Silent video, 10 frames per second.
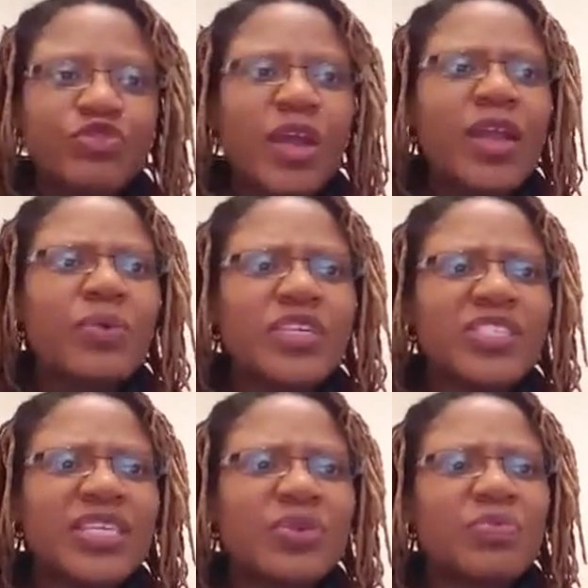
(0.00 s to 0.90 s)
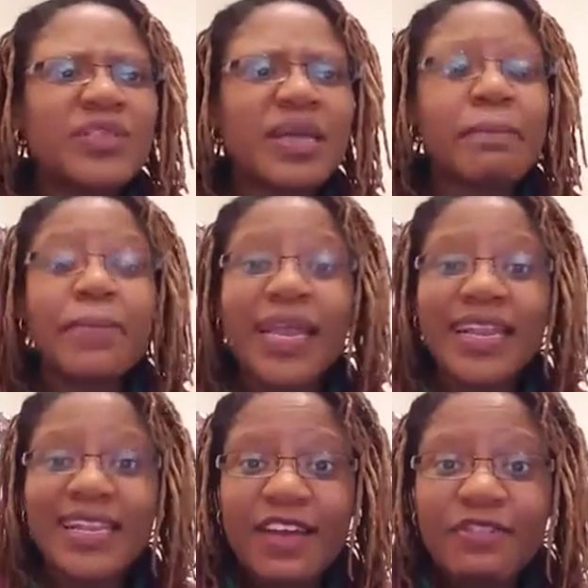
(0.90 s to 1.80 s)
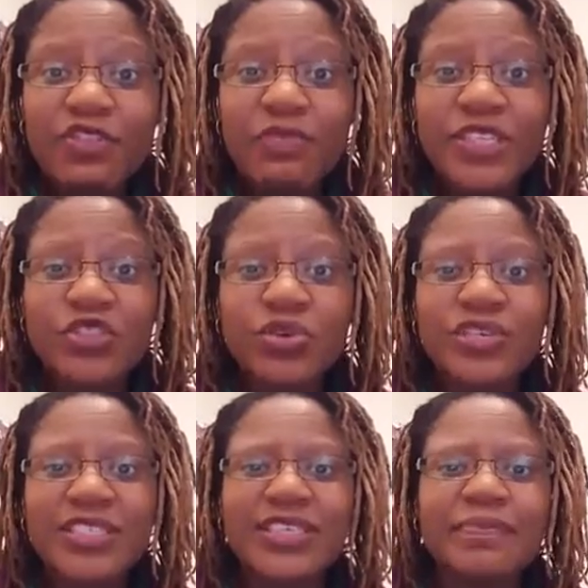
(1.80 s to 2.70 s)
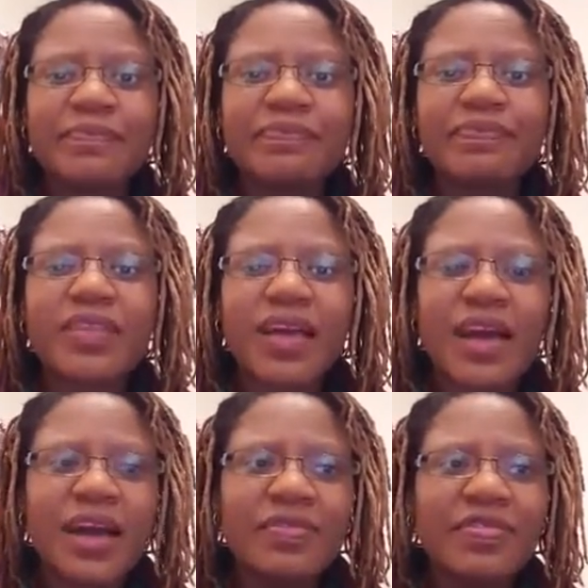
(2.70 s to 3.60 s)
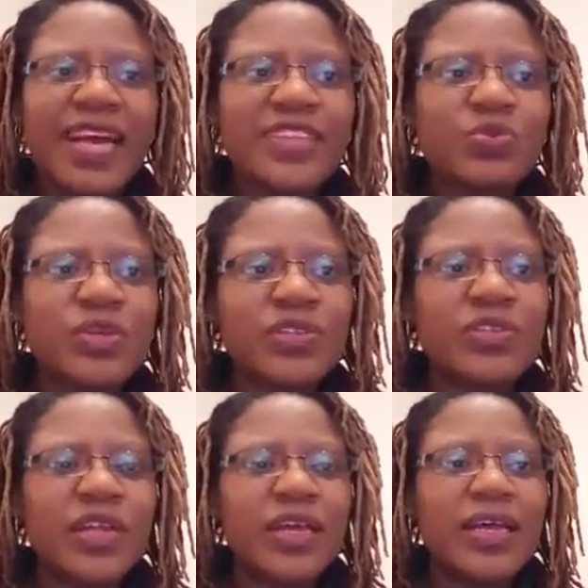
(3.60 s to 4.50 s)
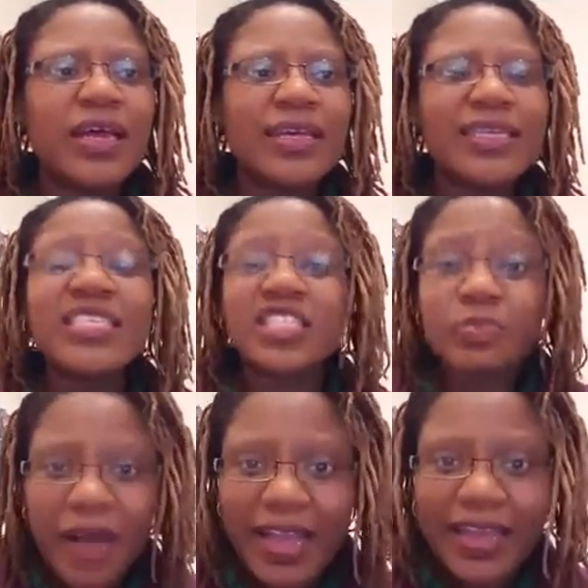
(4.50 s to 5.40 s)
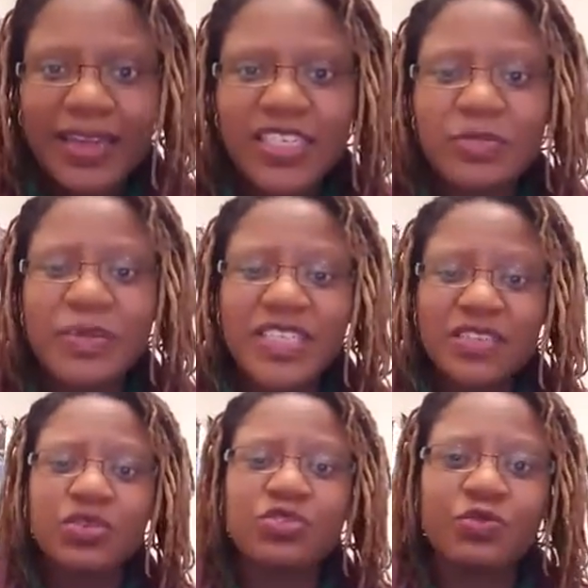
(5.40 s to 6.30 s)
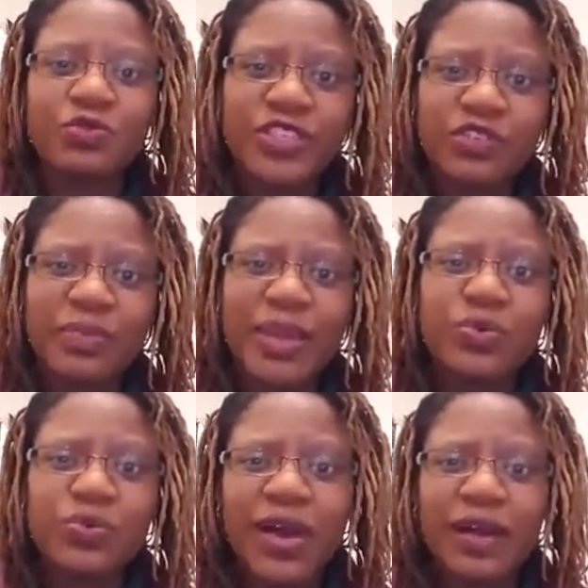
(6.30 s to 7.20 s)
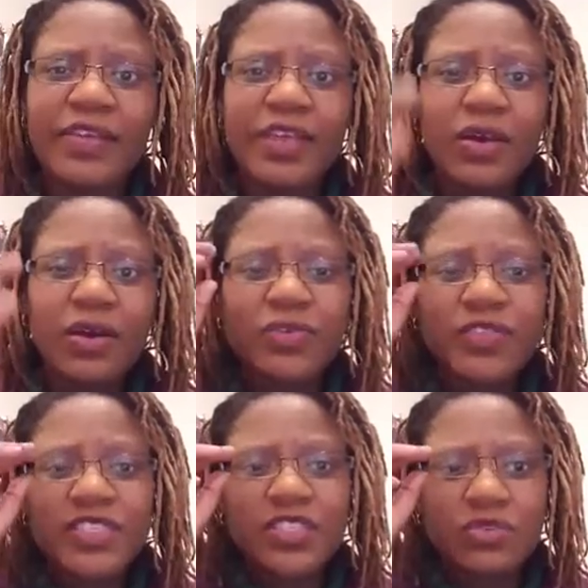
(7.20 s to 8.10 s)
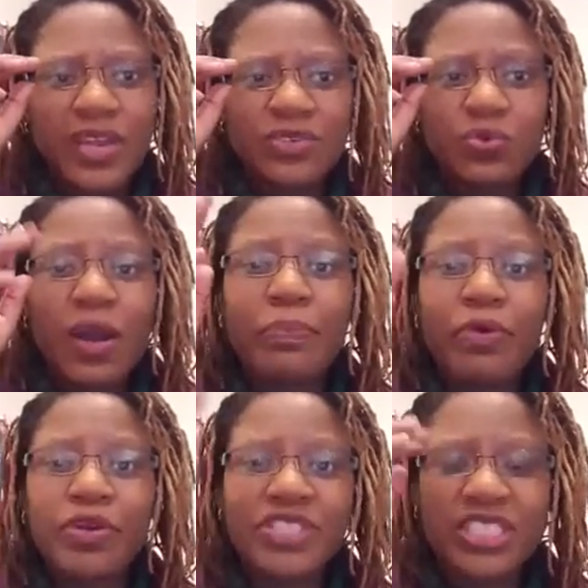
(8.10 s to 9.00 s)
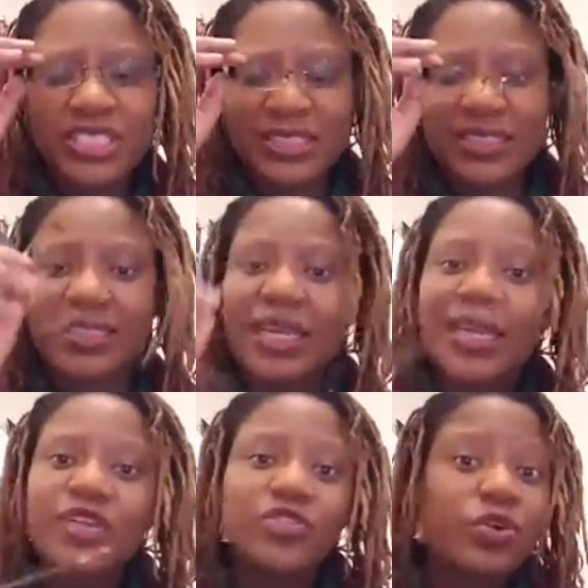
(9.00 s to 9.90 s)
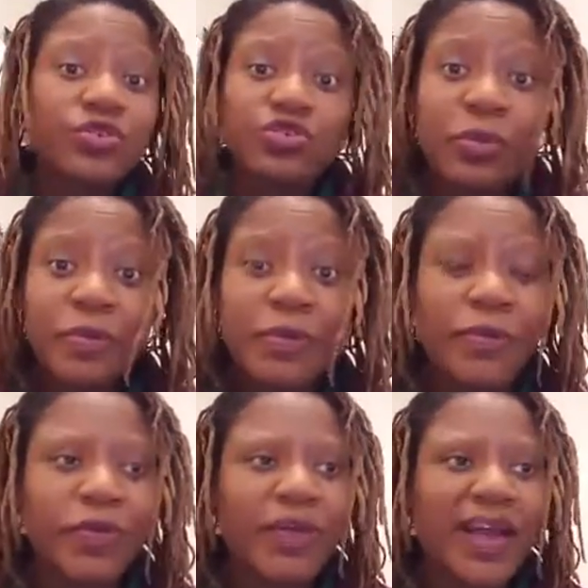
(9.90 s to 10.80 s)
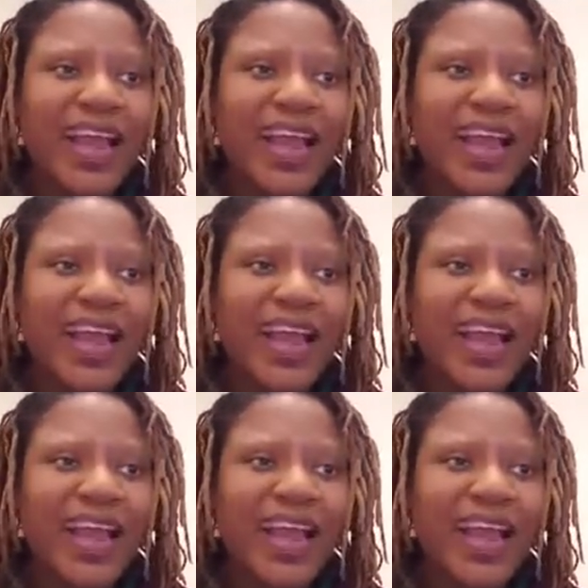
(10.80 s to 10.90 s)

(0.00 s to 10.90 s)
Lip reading: So I wish there will be a level of maturity that will inspire, especially those friends of mine who are on this thread, who are politicians. Talk to your people.